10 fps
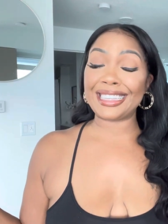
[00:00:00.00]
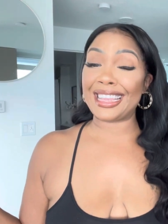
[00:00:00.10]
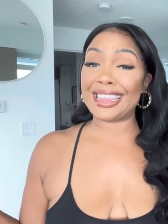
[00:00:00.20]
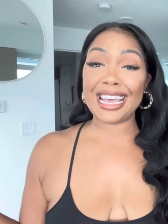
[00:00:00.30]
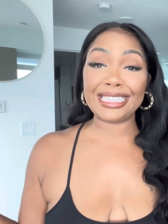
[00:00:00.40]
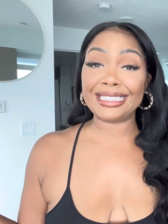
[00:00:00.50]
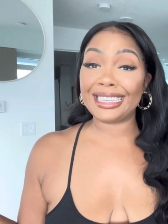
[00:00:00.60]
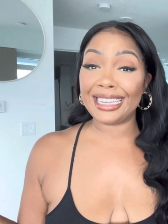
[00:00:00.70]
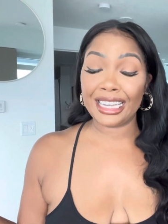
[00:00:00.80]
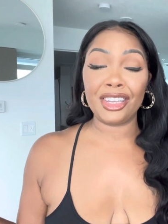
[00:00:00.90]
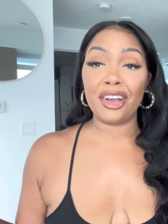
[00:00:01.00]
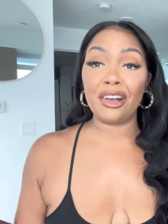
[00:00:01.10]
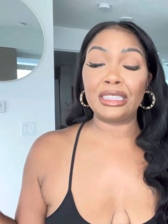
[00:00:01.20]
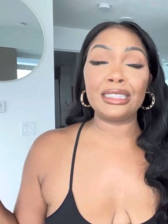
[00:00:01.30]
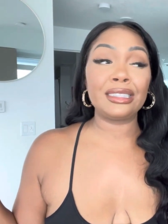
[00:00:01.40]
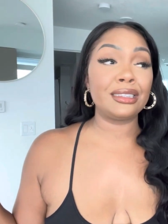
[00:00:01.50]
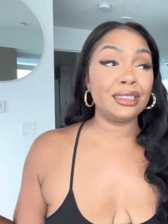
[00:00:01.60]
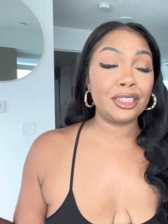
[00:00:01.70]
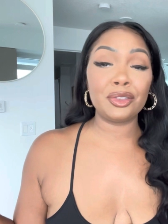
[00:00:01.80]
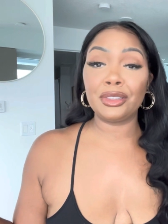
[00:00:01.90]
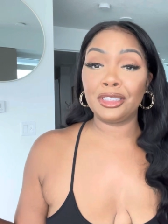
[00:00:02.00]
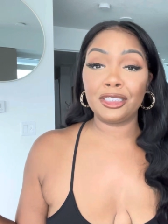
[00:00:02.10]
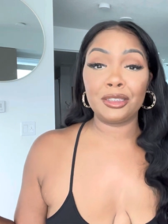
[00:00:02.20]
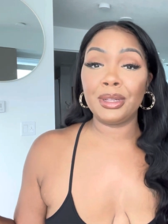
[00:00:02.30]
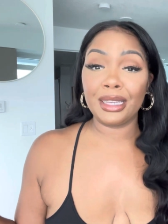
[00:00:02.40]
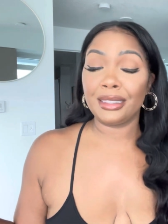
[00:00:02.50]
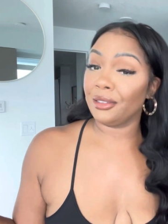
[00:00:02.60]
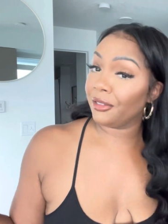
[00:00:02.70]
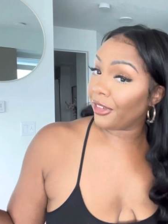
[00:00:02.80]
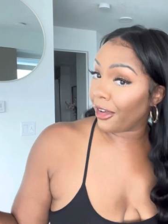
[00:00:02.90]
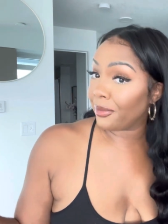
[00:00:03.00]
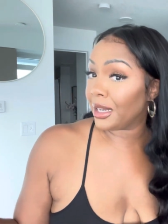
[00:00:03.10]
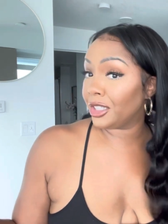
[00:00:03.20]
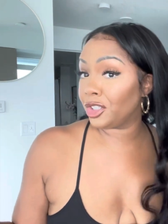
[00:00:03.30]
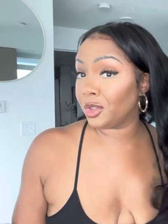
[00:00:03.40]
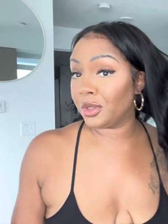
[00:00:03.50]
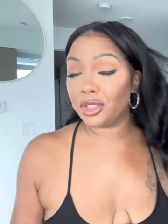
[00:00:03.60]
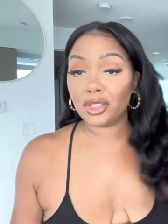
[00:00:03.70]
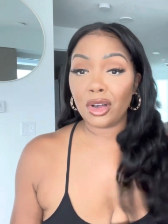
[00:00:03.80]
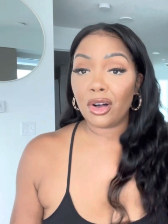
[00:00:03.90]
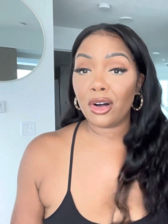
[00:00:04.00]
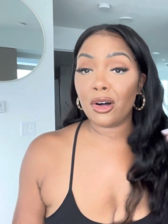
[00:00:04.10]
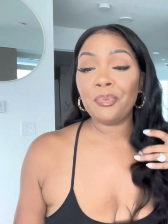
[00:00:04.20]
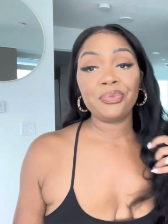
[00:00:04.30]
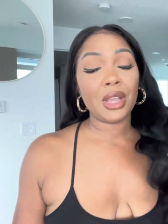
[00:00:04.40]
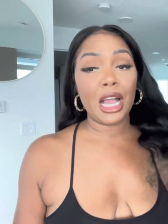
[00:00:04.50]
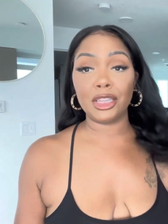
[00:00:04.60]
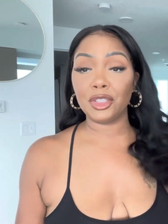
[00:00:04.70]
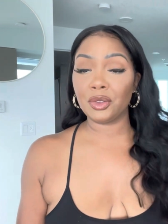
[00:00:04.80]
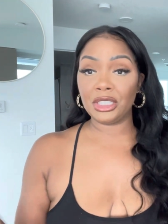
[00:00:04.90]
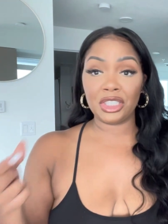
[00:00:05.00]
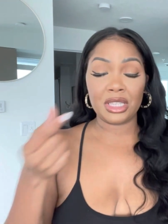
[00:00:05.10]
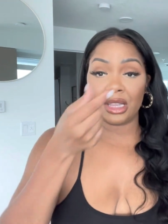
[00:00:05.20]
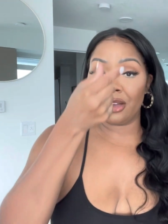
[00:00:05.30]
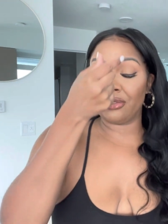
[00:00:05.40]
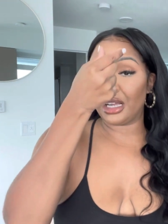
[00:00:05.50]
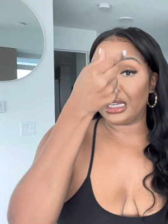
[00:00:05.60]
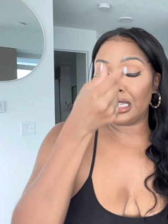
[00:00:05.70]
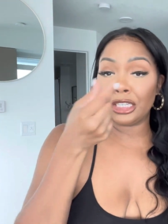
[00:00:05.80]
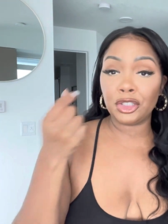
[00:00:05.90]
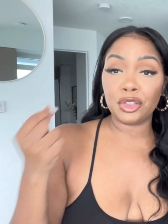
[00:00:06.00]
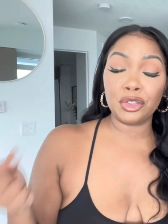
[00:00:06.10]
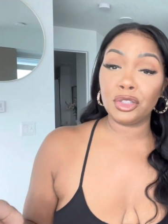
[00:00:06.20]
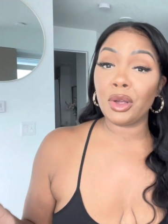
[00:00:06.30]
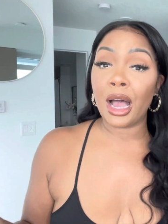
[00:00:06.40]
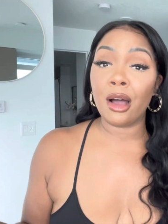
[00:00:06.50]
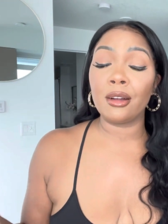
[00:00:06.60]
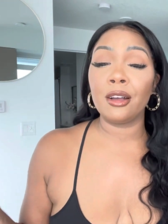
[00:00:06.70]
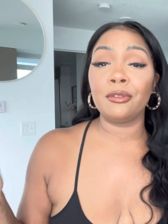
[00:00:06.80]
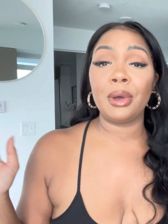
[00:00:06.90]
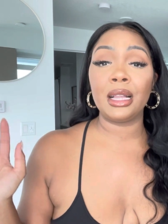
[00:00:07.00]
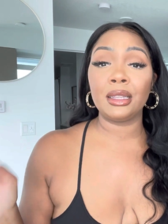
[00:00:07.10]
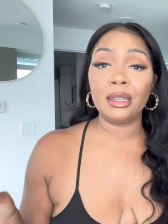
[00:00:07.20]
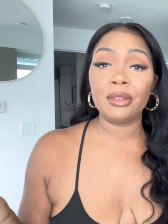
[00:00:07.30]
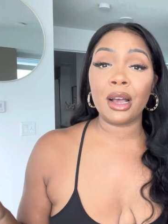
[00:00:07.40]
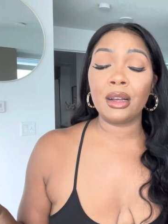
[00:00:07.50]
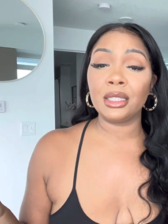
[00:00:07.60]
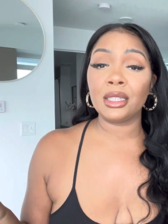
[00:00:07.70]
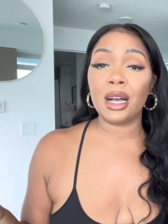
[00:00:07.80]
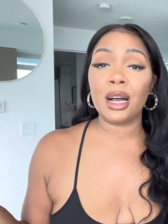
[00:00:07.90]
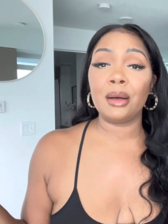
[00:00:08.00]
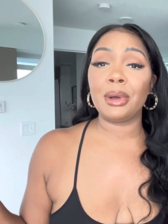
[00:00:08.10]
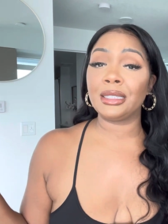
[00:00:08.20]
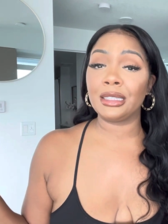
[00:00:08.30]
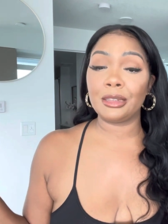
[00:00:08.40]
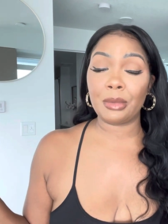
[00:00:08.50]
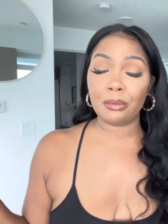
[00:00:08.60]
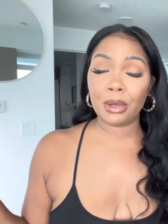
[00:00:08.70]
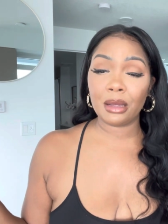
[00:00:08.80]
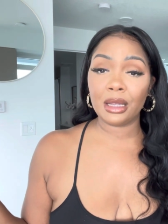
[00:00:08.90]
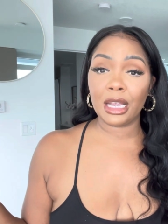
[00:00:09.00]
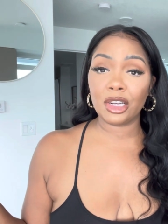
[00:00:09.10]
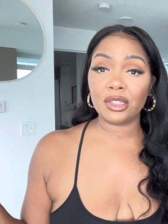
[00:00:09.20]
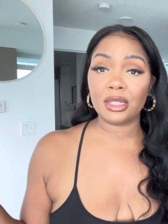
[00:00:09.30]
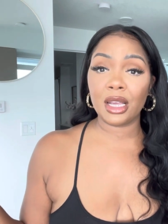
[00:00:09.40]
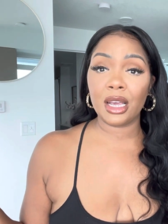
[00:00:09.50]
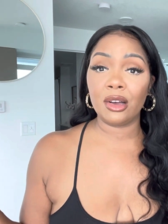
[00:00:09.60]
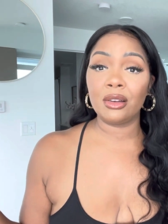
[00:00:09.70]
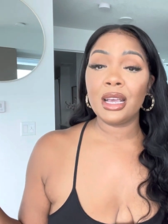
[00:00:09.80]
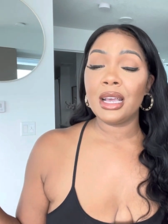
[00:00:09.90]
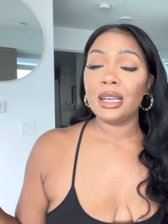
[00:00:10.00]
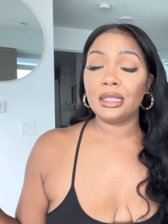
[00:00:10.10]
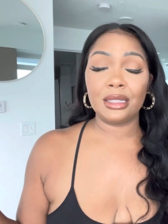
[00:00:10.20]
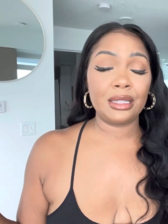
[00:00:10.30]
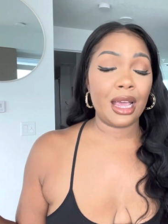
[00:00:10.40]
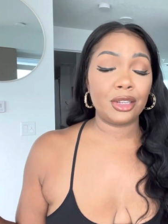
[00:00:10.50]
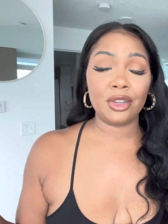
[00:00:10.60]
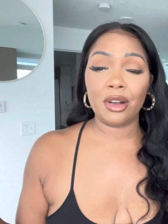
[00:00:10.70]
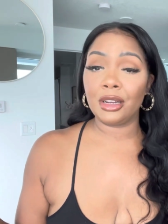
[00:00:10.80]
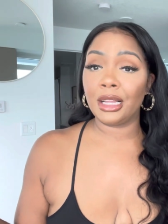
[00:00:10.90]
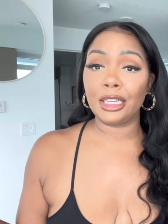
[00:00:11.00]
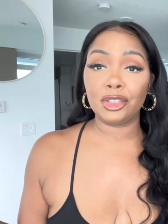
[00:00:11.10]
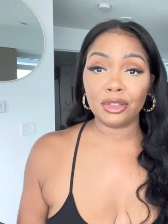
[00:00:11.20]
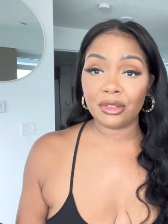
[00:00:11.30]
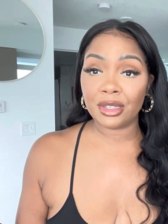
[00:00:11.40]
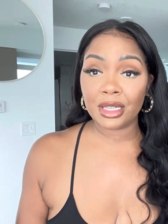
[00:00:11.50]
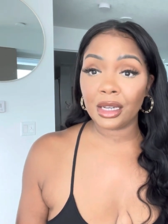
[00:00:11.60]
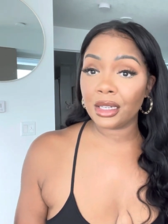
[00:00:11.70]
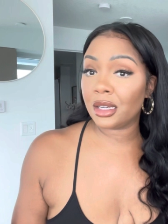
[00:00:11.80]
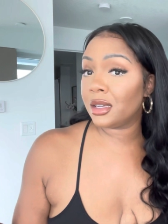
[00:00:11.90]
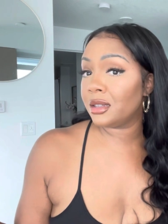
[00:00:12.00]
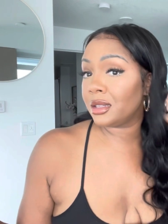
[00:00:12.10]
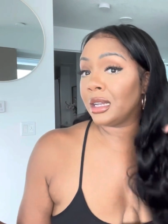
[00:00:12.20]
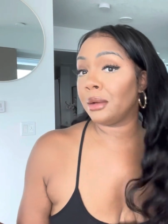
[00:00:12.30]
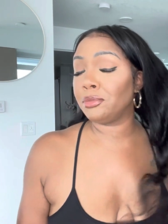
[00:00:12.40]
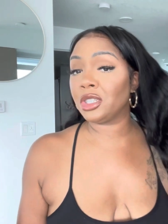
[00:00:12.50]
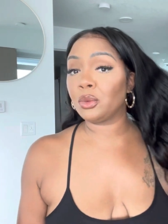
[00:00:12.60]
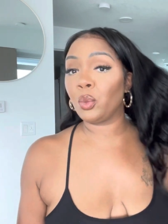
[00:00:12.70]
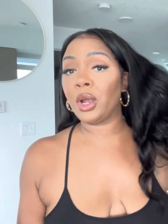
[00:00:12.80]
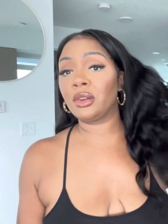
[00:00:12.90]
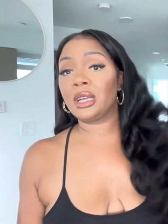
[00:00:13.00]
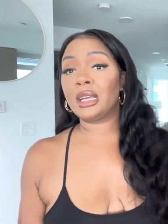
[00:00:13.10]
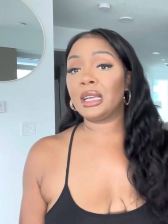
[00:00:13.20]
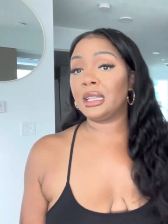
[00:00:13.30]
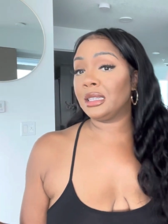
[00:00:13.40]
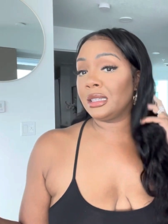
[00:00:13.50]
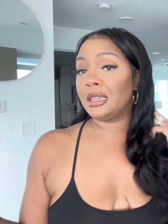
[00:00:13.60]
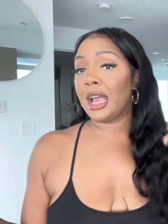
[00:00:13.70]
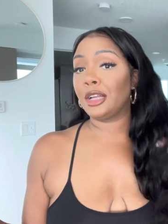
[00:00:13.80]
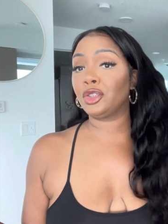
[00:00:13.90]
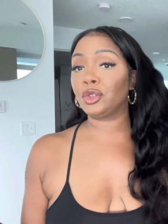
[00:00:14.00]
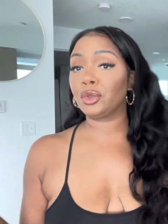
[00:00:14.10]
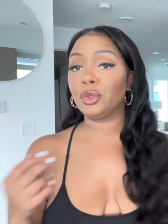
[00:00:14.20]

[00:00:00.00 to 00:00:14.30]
is it, y'all. This literally took me less than 5 minutes to install. I literally just left like an inch or two out of my leave out in the top. I slicked my baby hairs down, just tacked on in like 2 seconds, and I'm just wearing it in this natural,